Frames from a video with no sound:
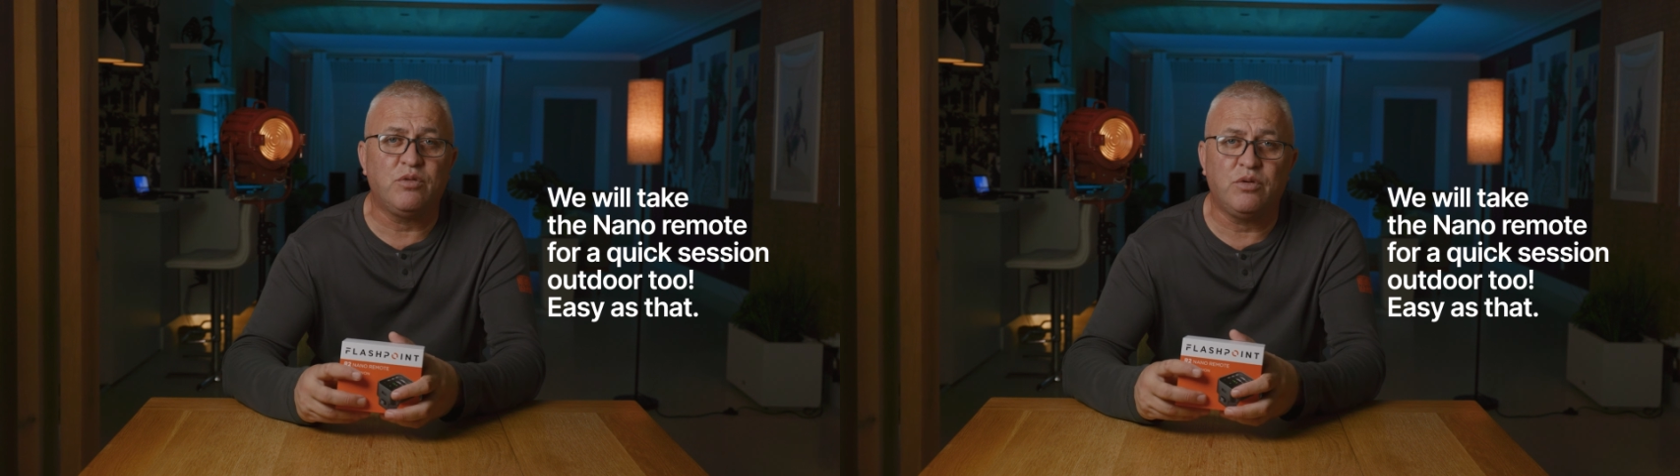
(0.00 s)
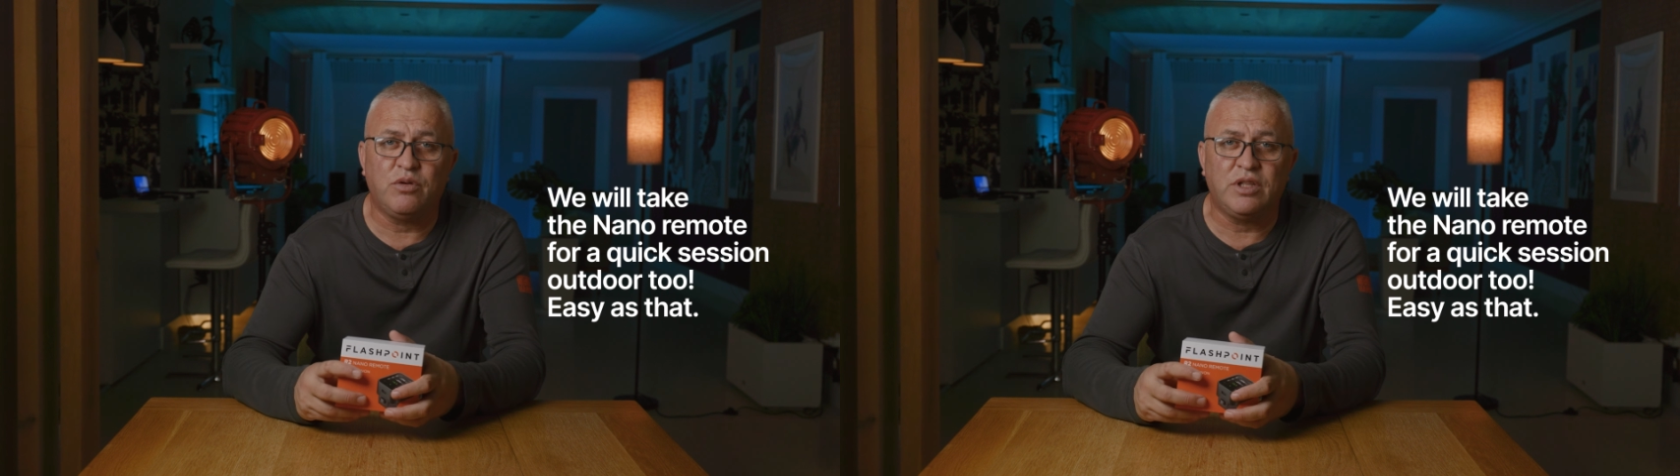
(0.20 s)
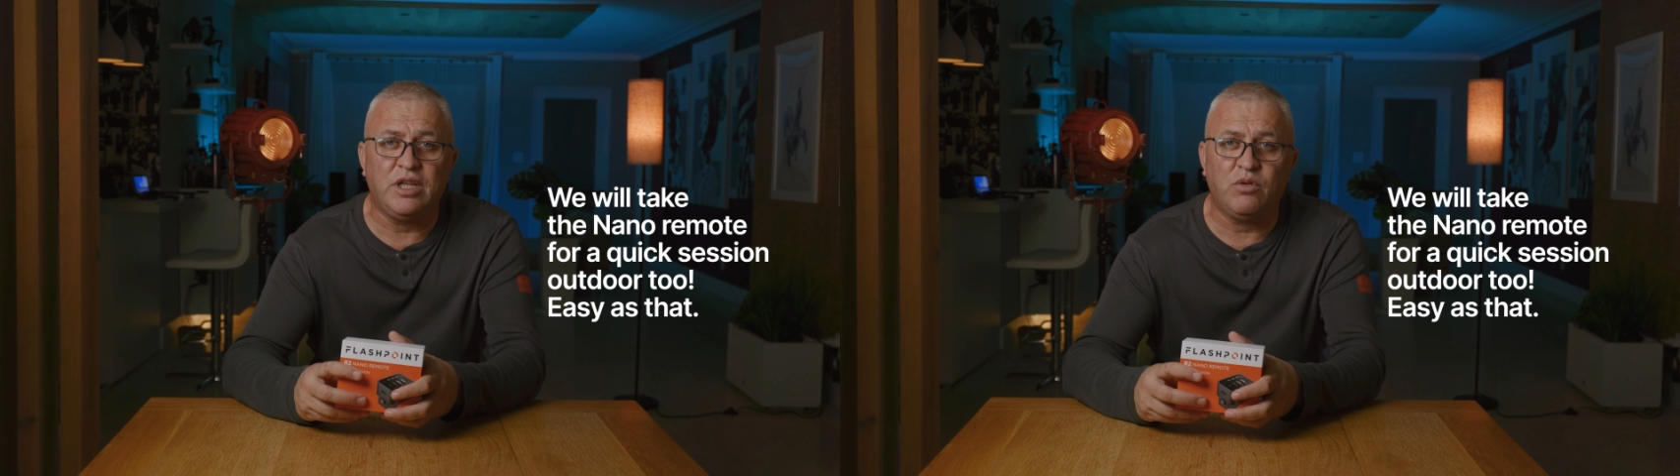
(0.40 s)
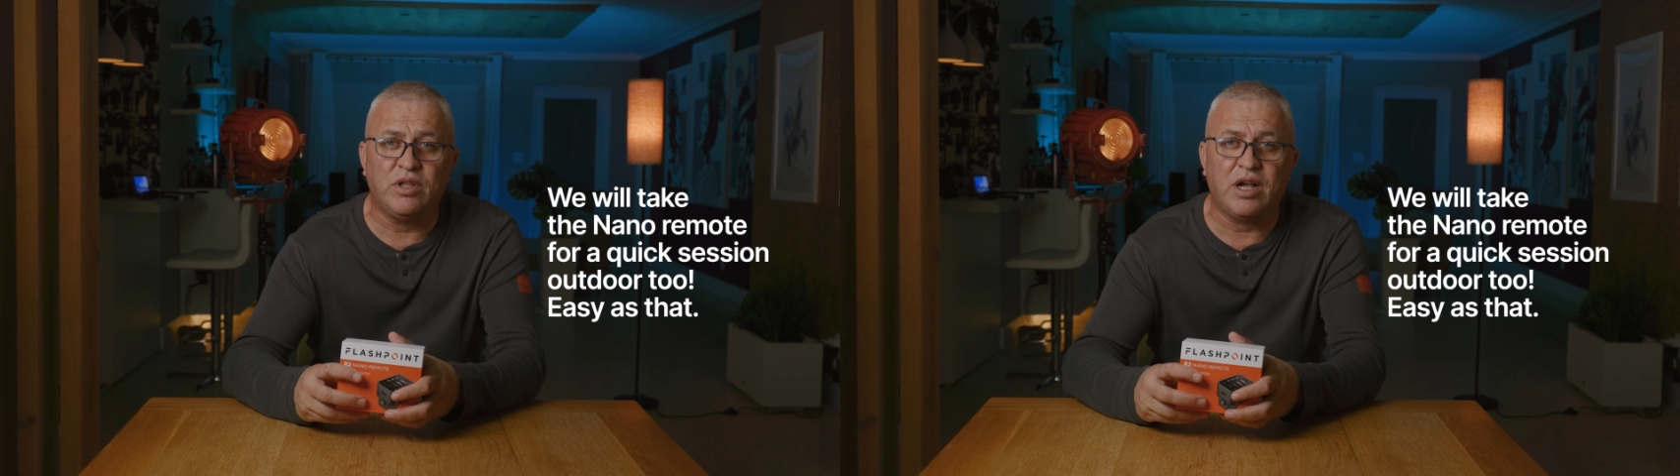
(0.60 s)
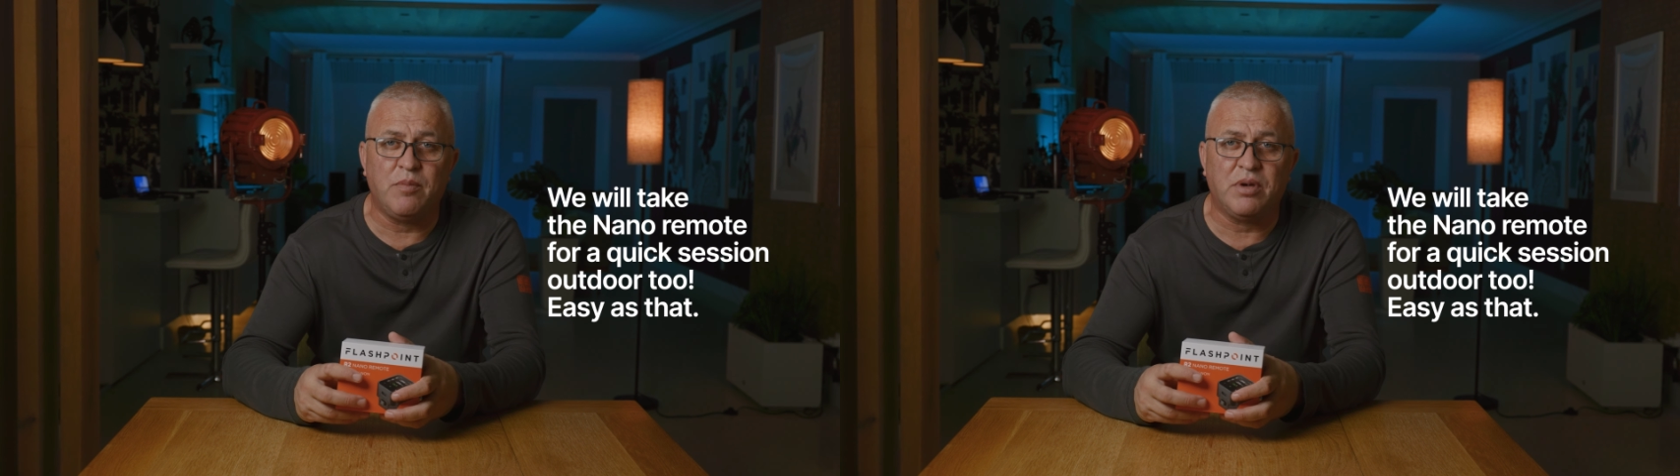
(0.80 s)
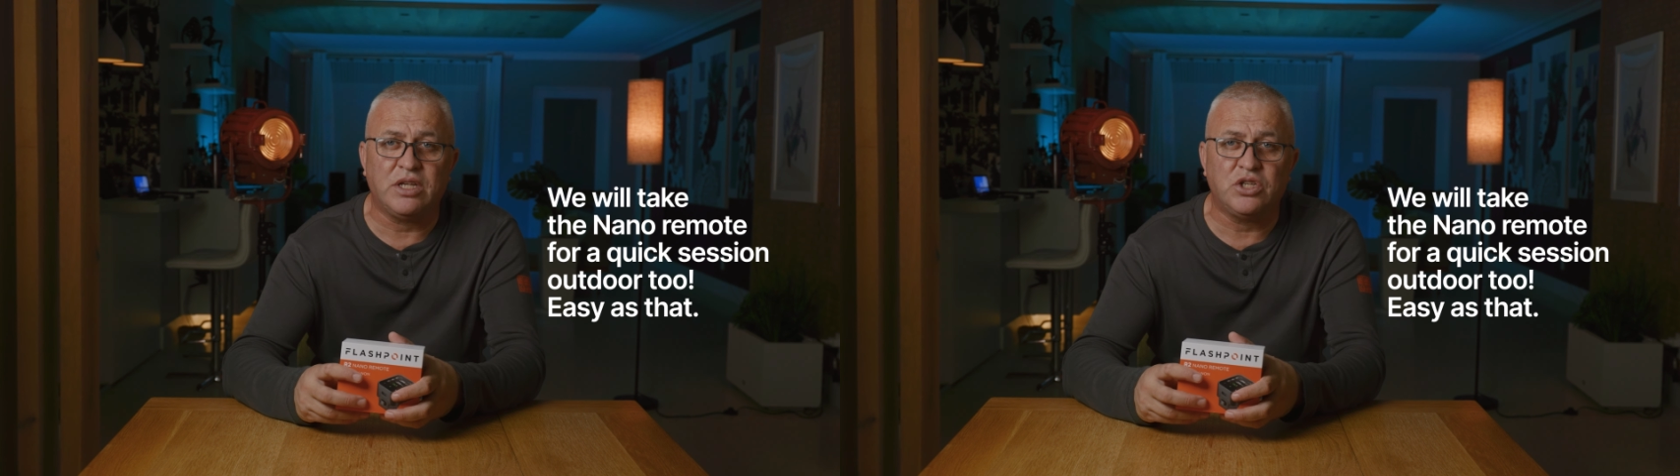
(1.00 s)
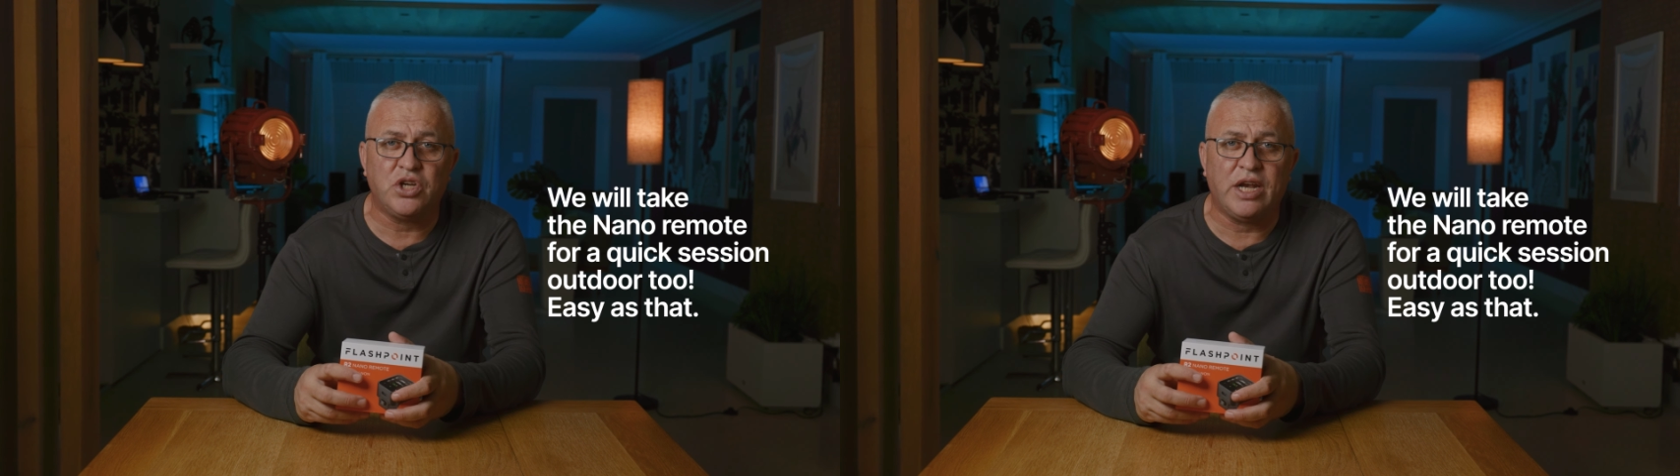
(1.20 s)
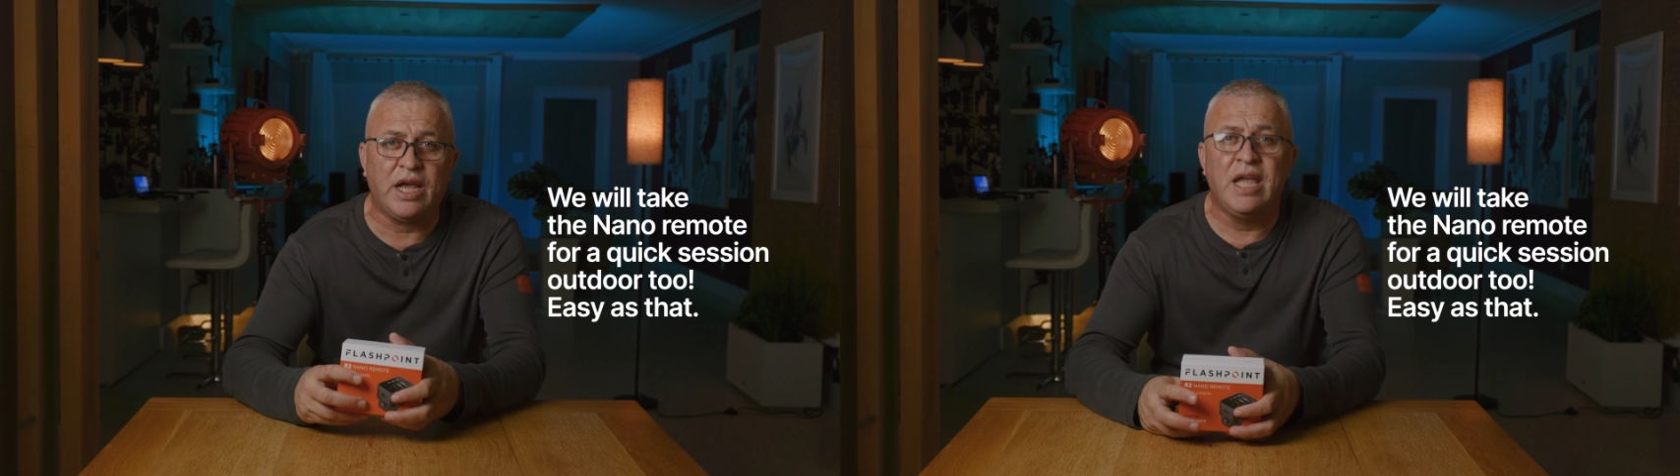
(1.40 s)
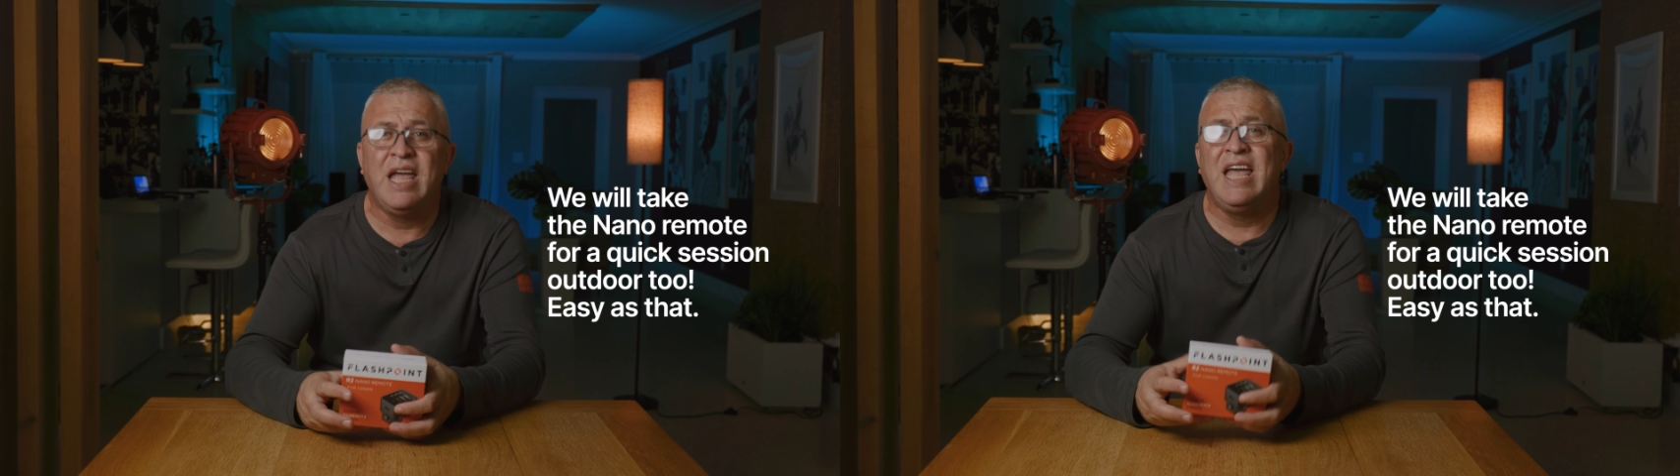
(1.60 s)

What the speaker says: to deal with the company in China.